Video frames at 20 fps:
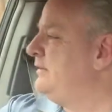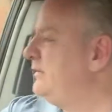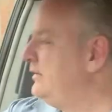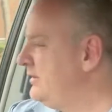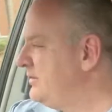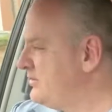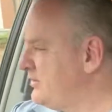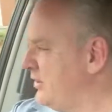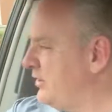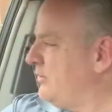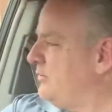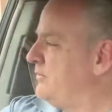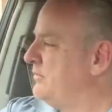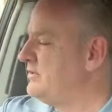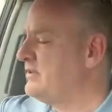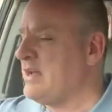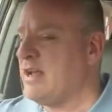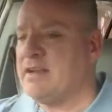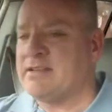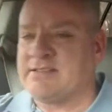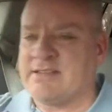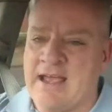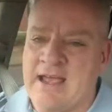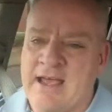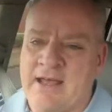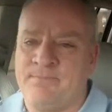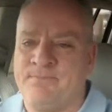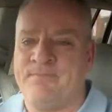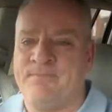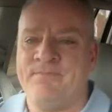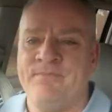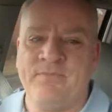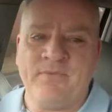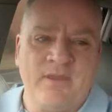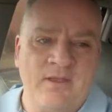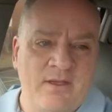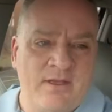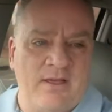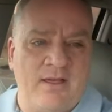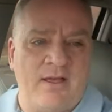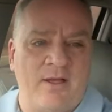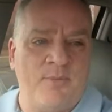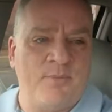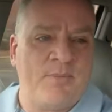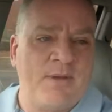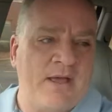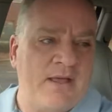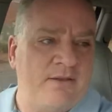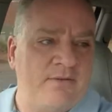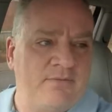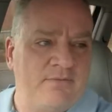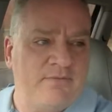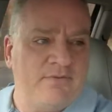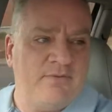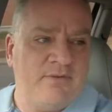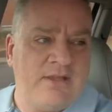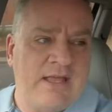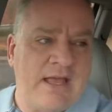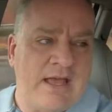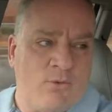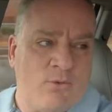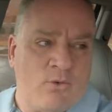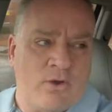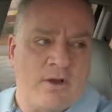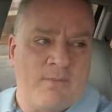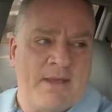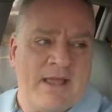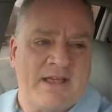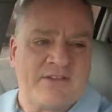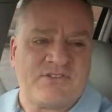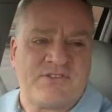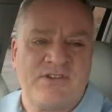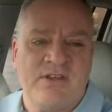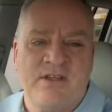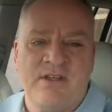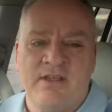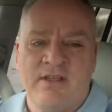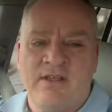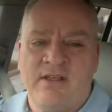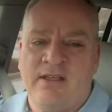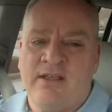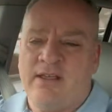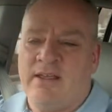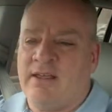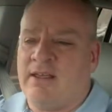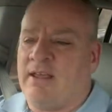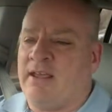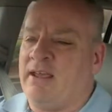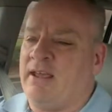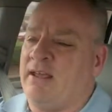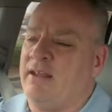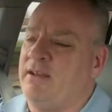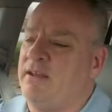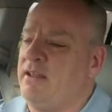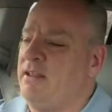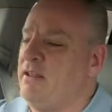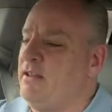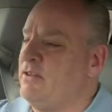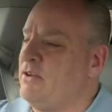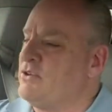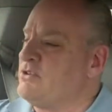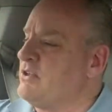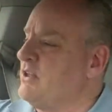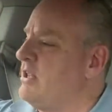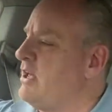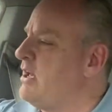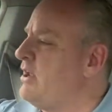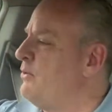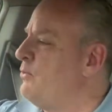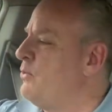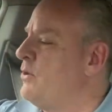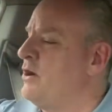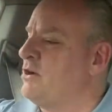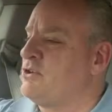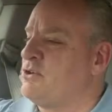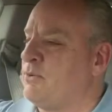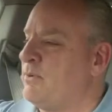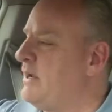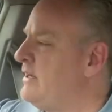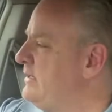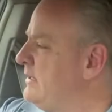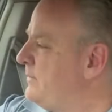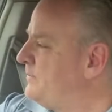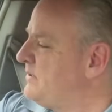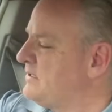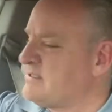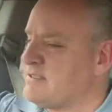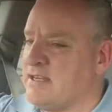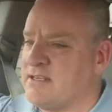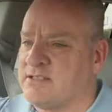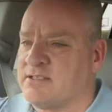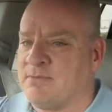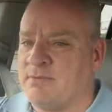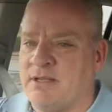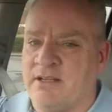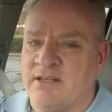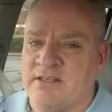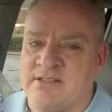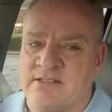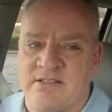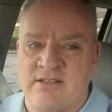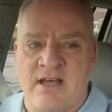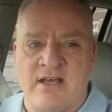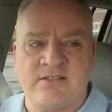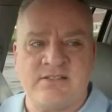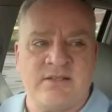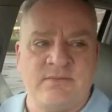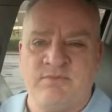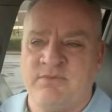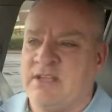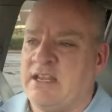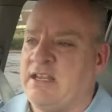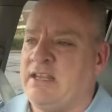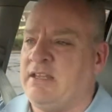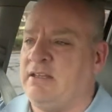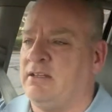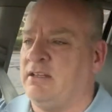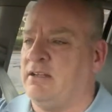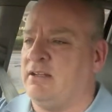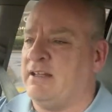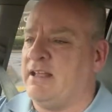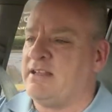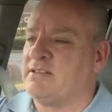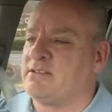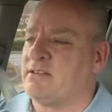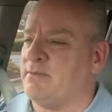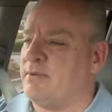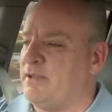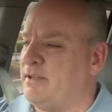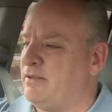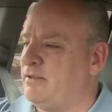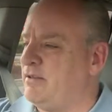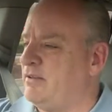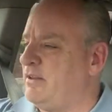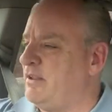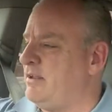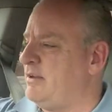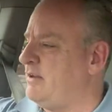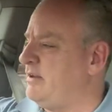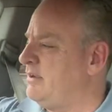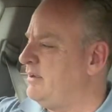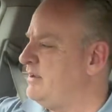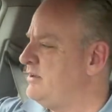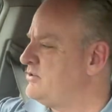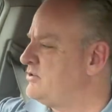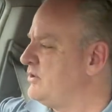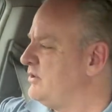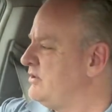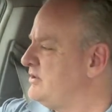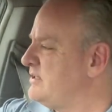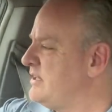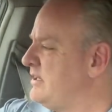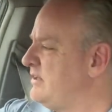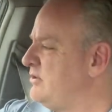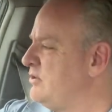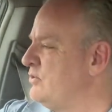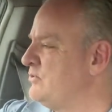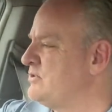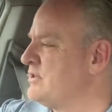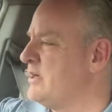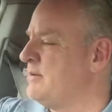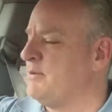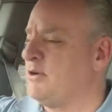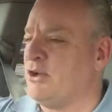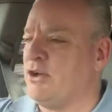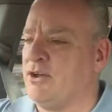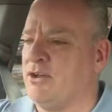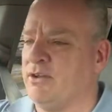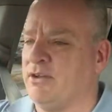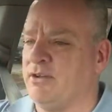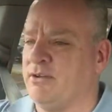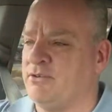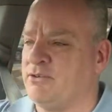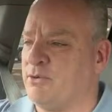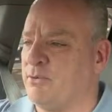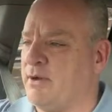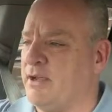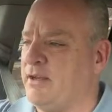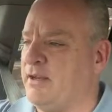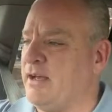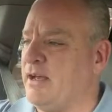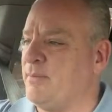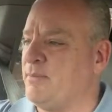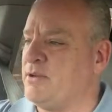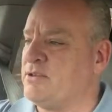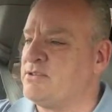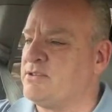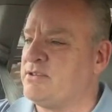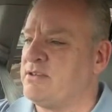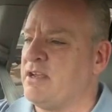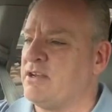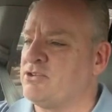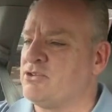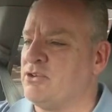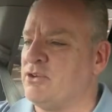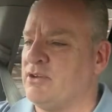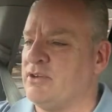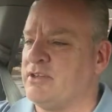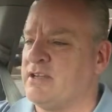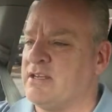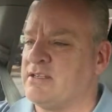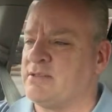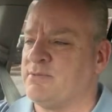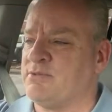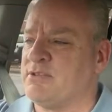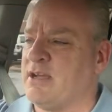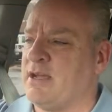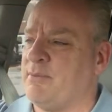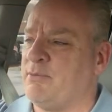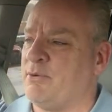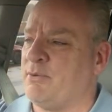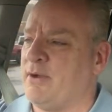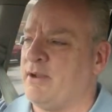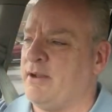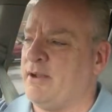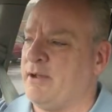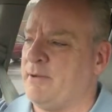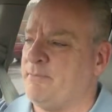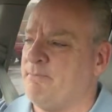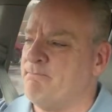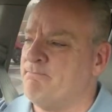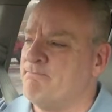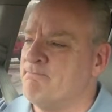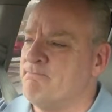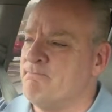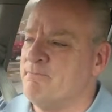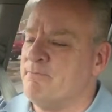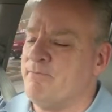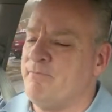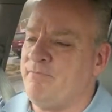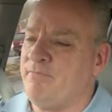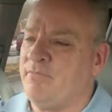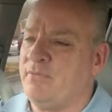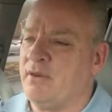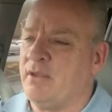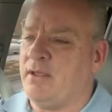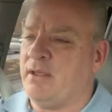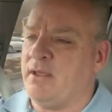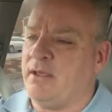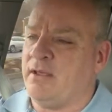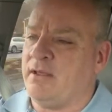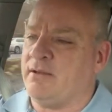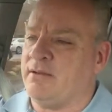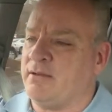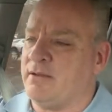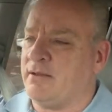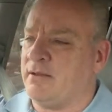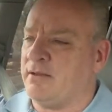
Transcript: So it's kind of sad, but yeah, what a mess. And there's a lot of work to writing up this estimate. This is not some dinky little estimate that it's going to take no time at all to write up. It's actually going to take some time to write up. And